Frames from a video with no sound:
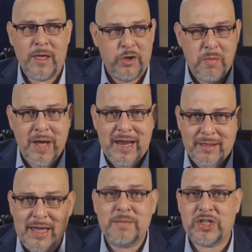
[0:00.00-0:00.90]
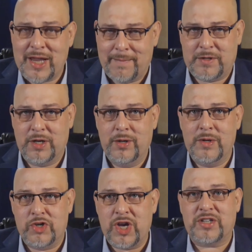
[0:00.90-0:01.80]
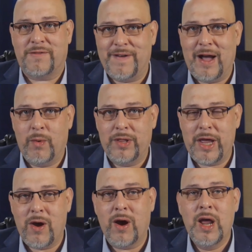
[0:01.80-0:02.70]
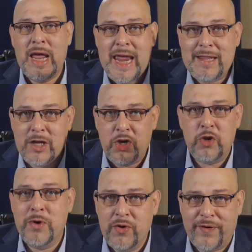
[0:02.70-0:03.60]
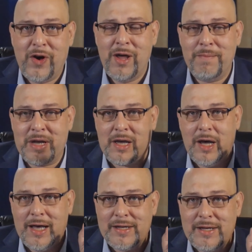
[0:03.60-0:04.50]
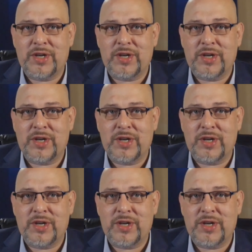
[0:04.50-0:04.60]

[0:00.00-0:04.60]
you make them step two and justify where they are, and then you move on because